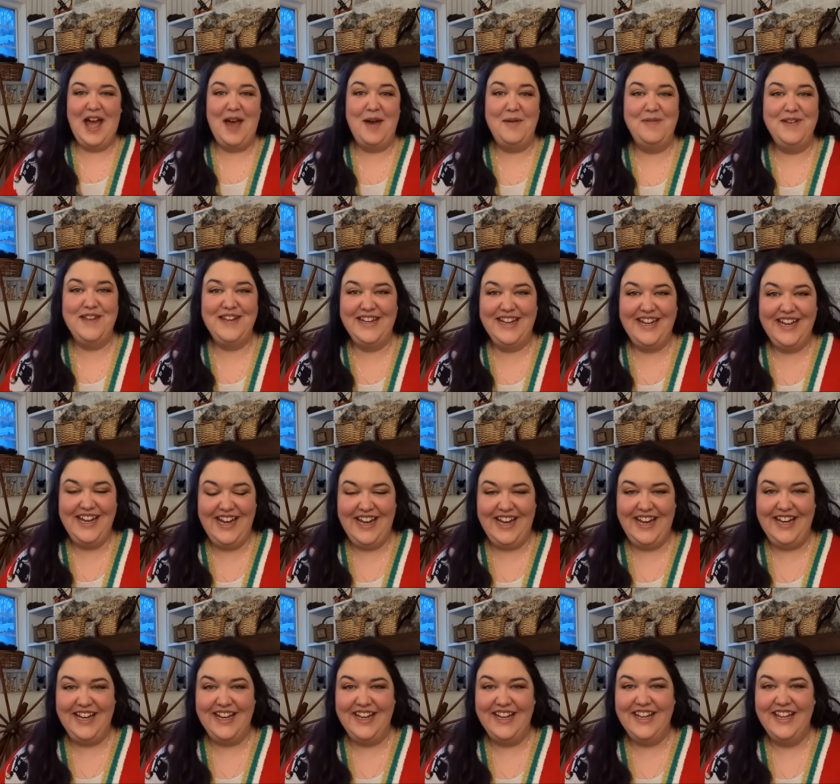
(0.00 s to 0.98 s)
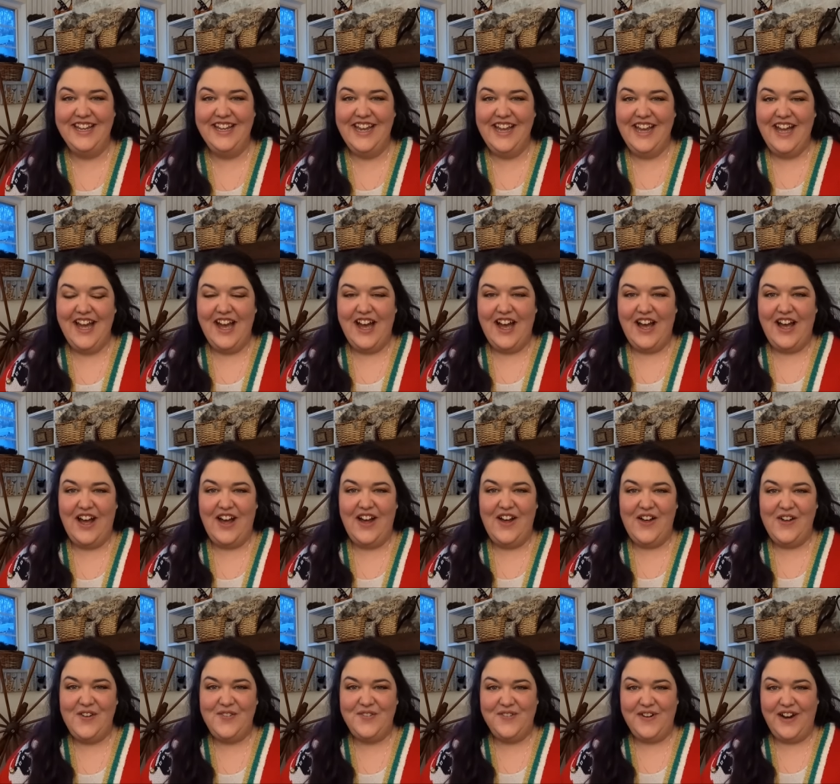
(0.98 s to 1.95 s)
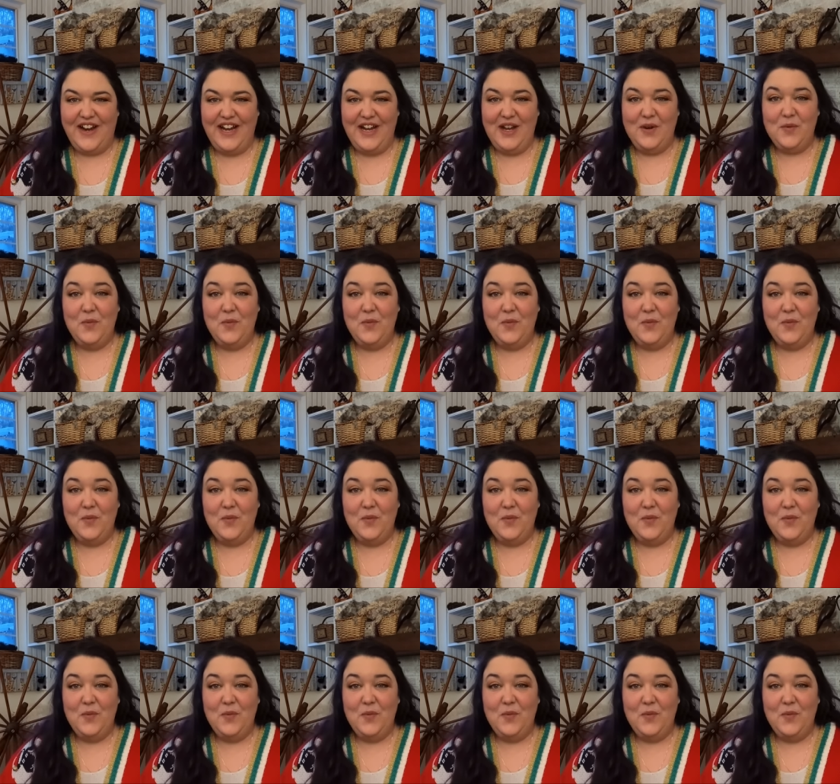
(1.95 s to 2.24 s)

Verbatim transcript: Happy knitting. All right.